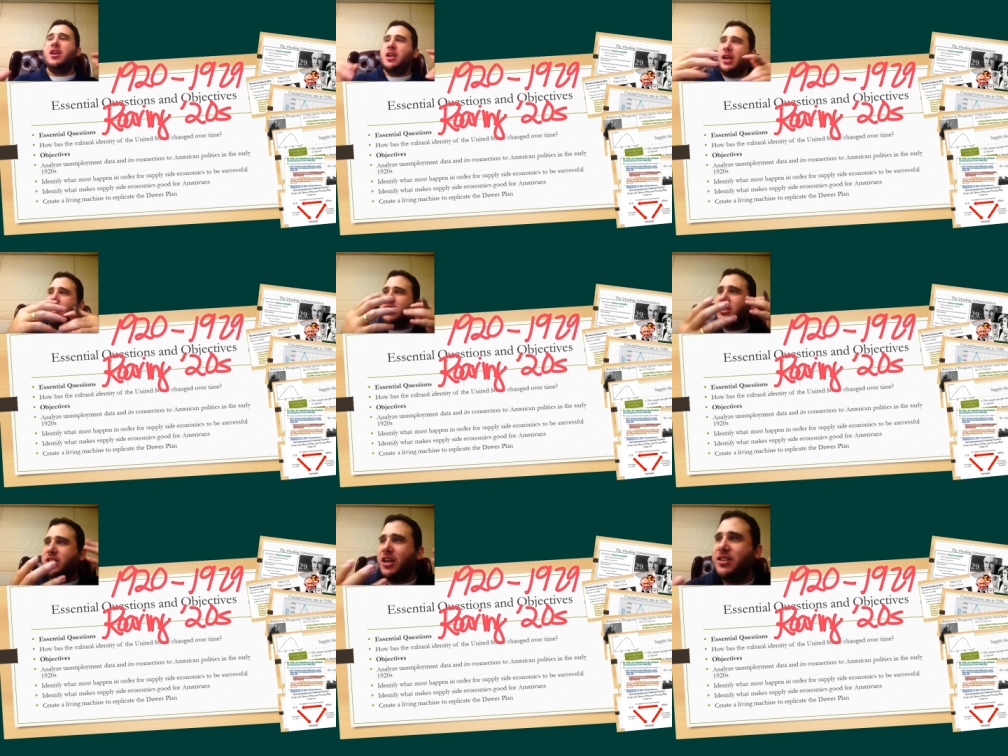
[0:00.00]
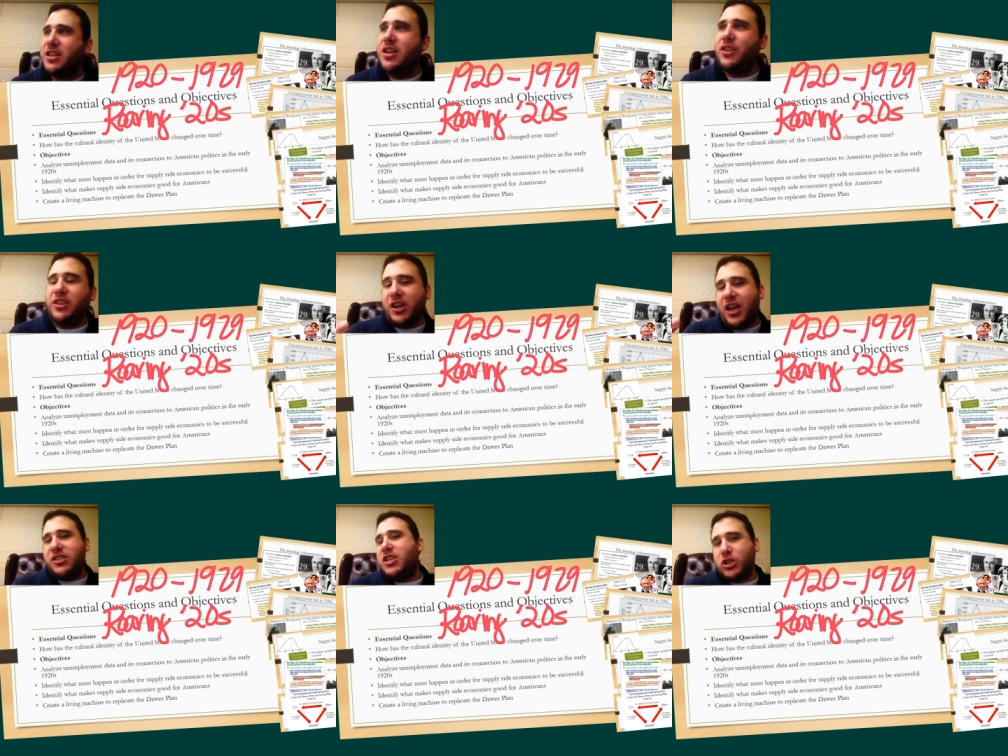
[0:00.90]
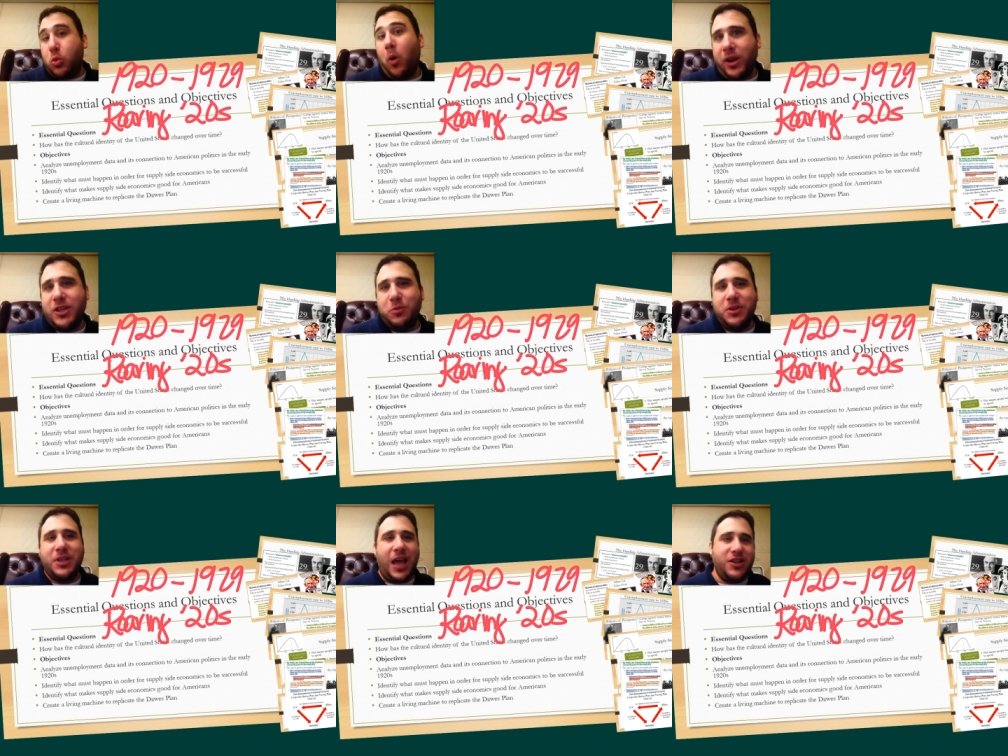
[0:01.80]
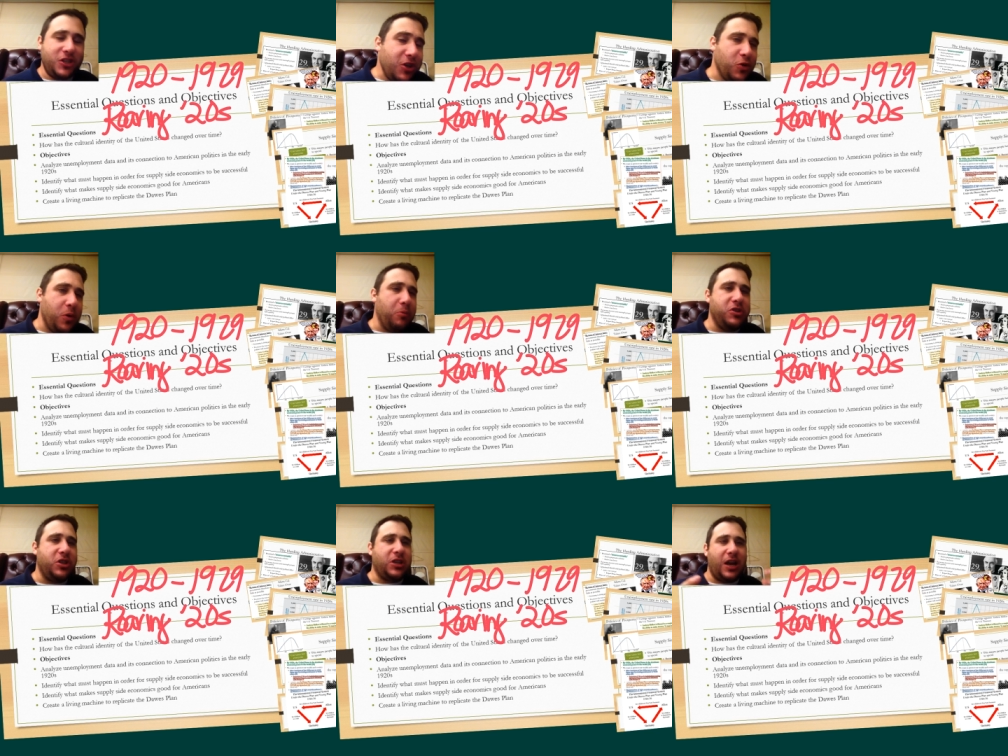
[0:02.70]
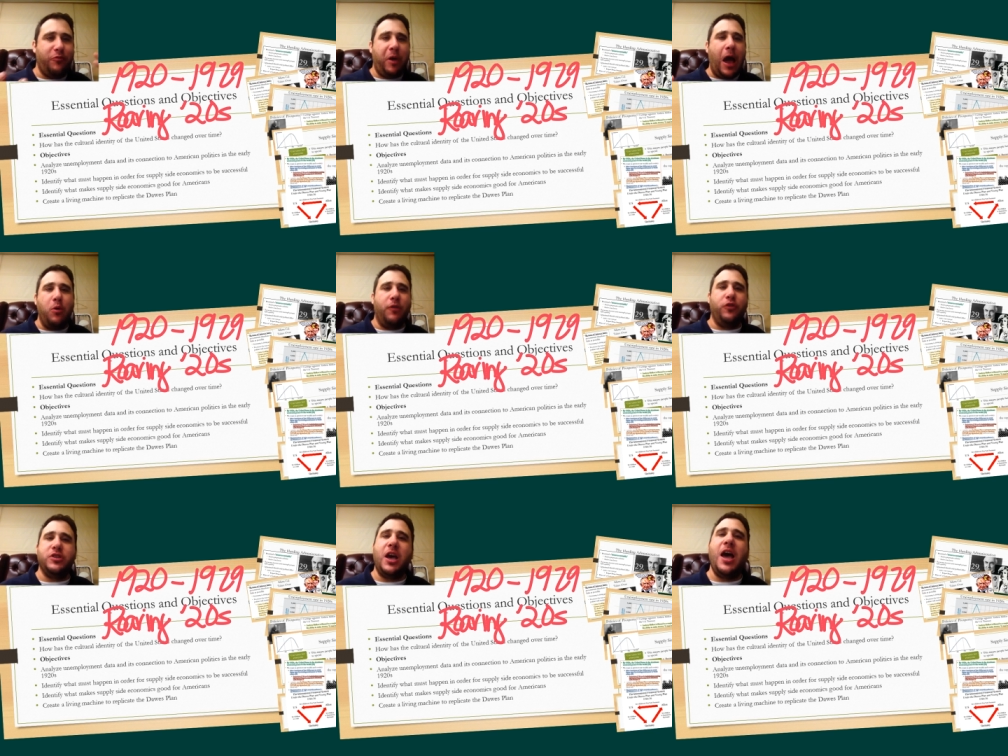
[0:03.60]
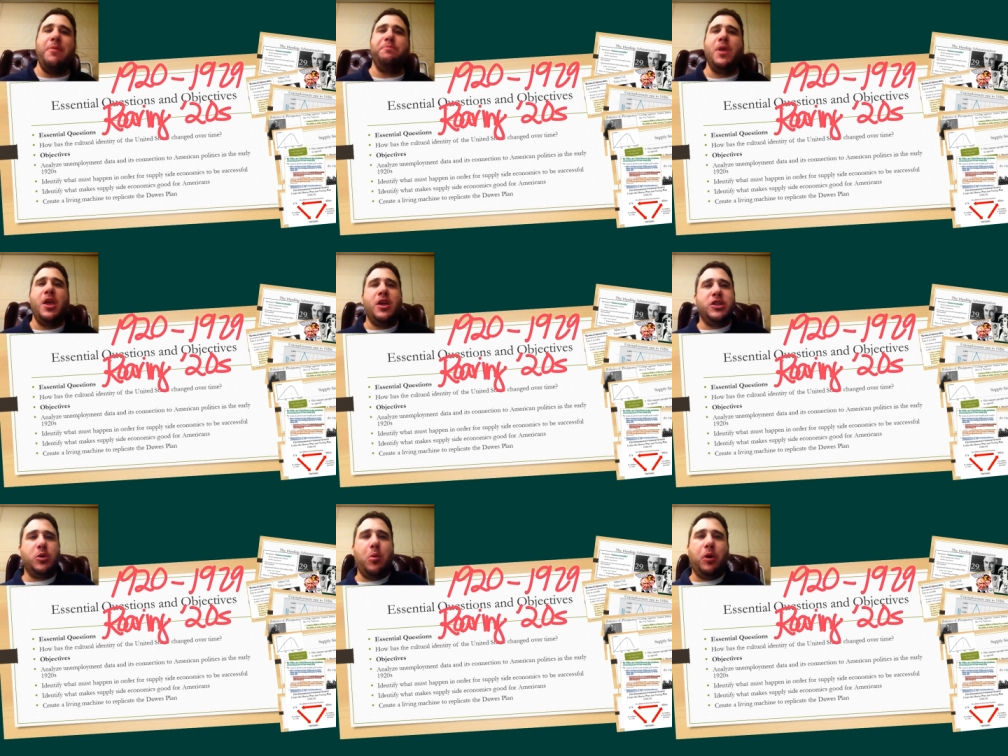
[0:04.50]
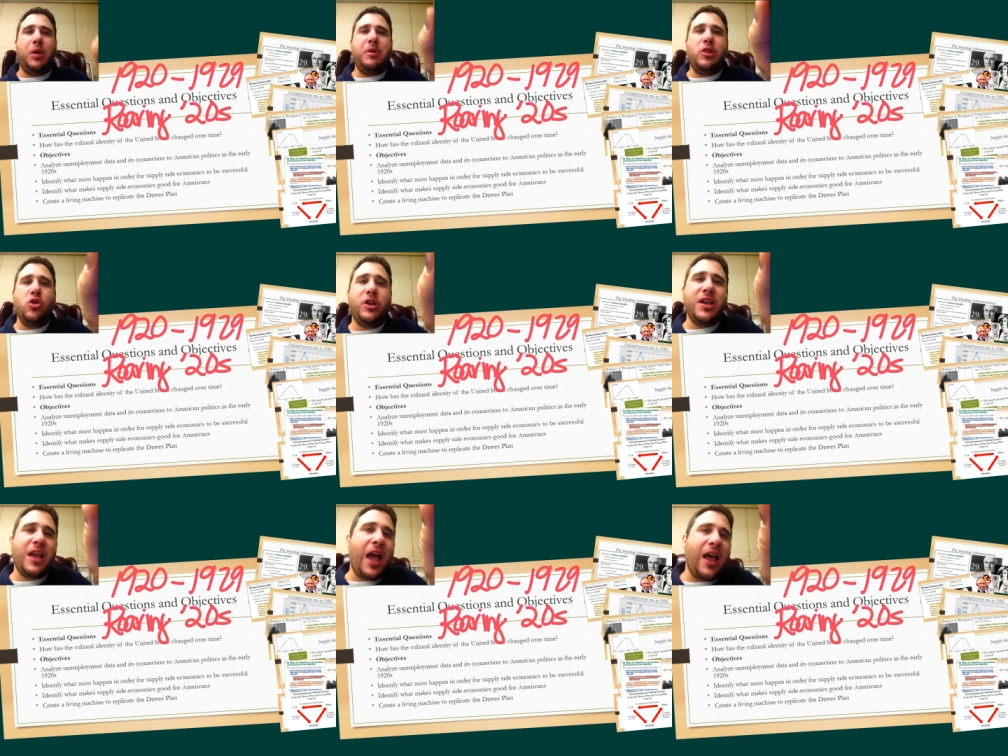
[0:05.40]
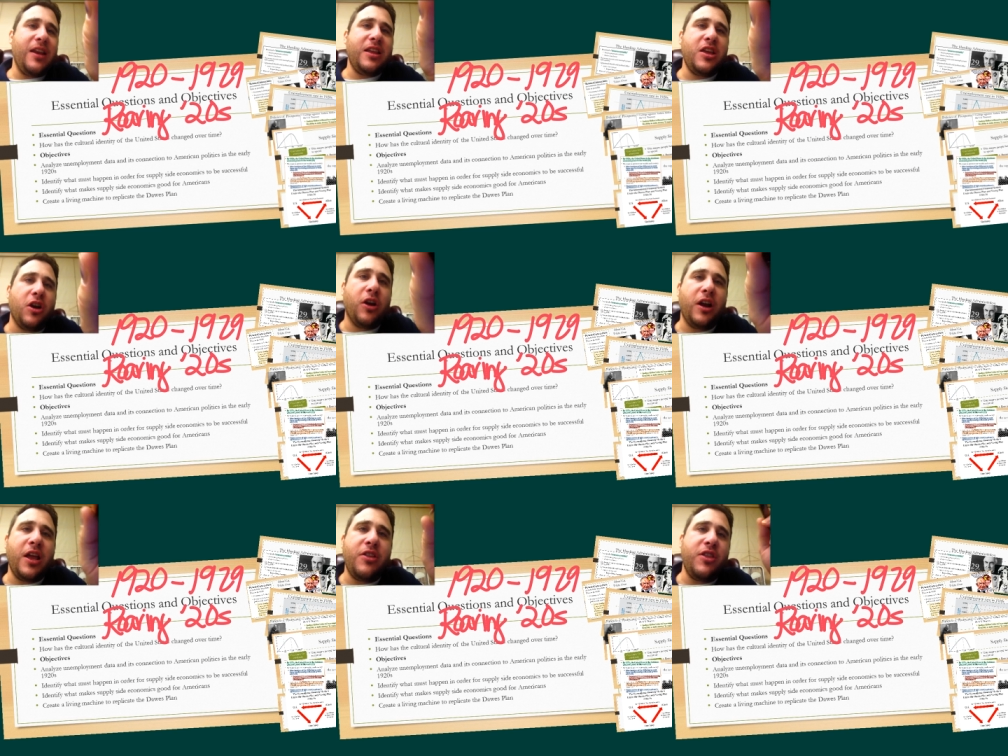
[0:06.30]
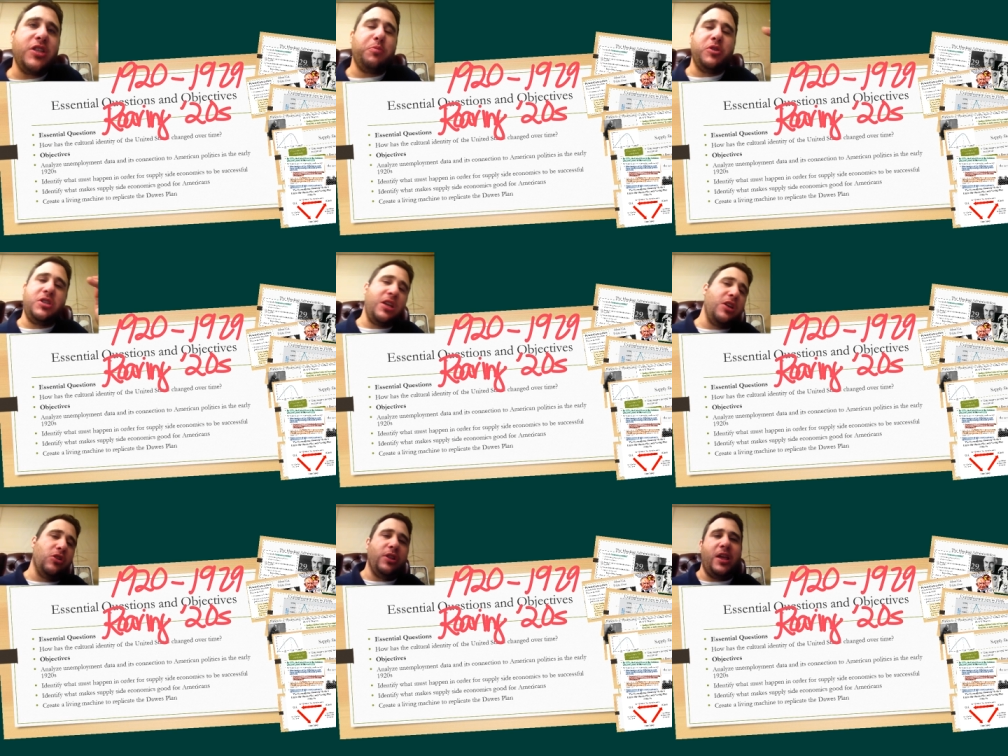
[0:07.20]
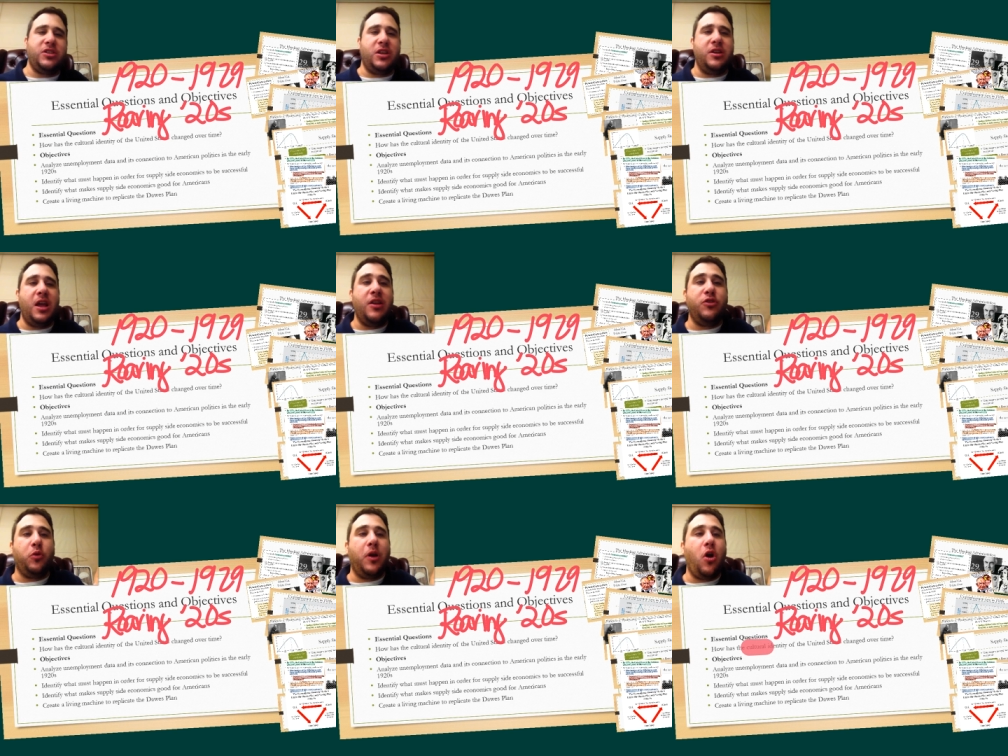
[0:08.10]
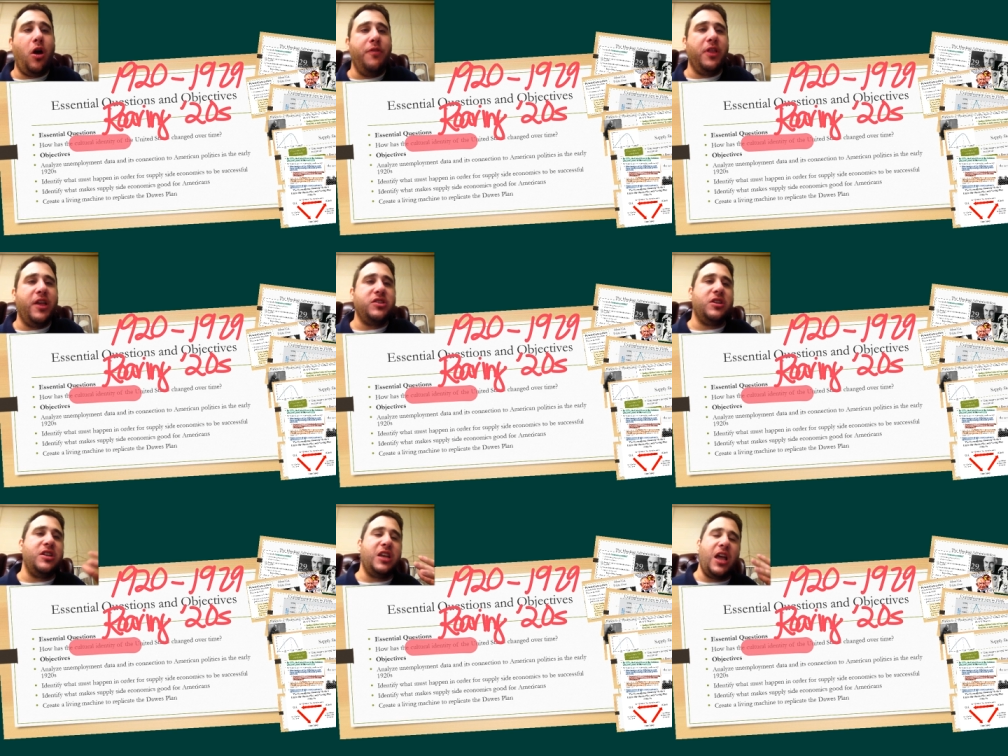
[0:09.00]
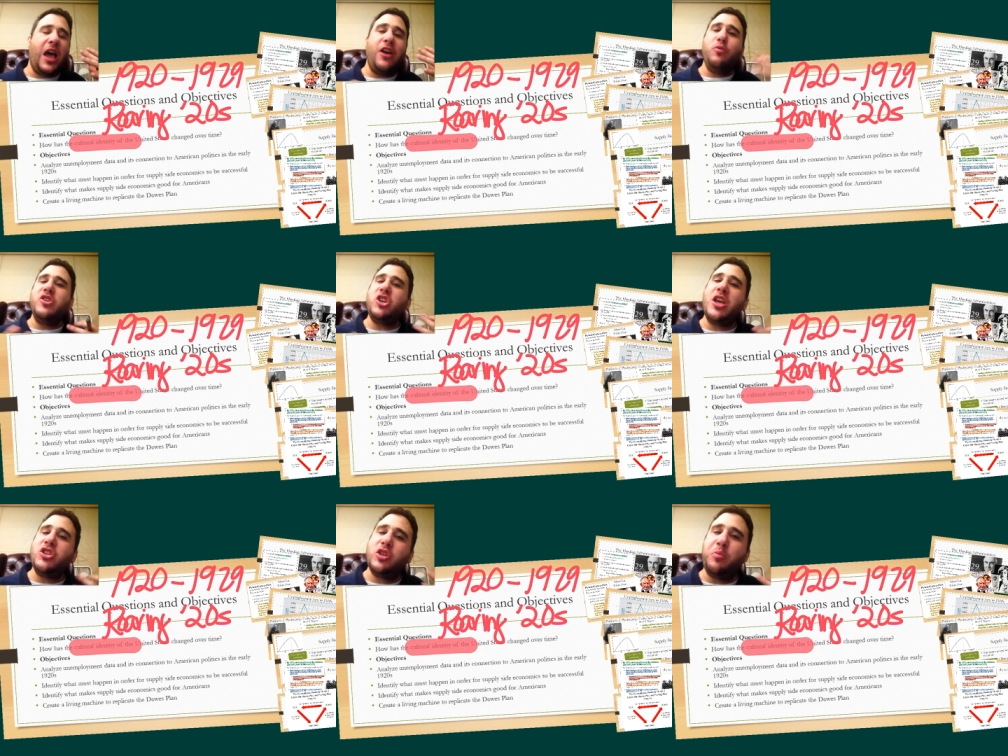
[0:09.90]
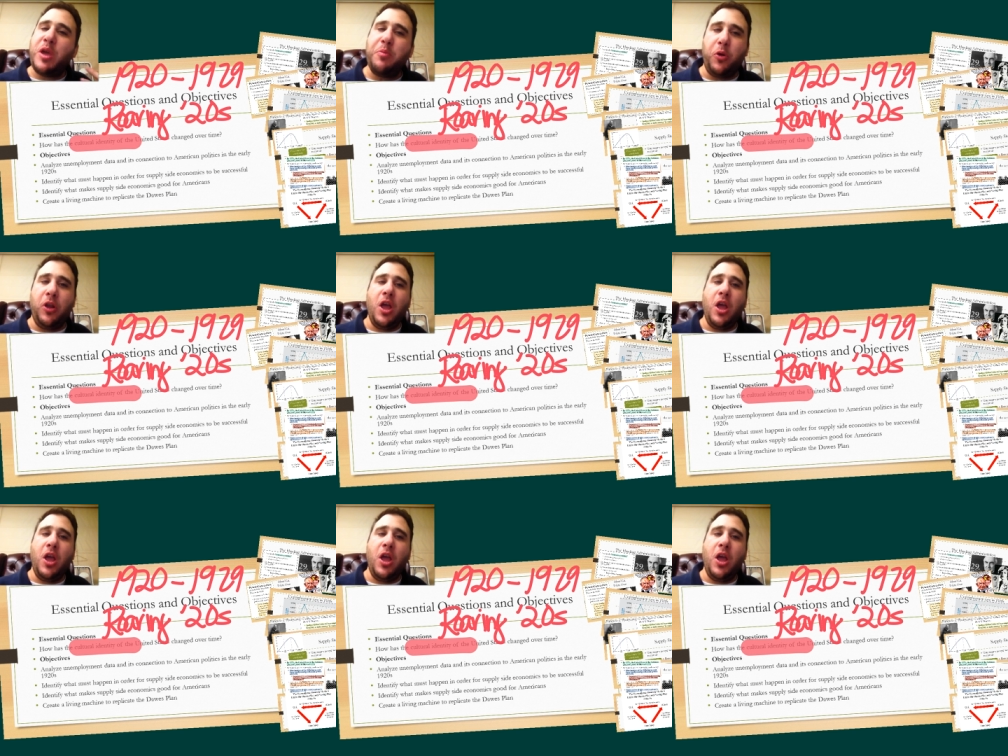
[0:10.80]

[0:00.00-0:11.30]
And it's this idea that the 1920s was that too. It was this kind of powerful time. So what we're going to be looking at here in this particular lesson and throughout all the lesson is how do we change as a people?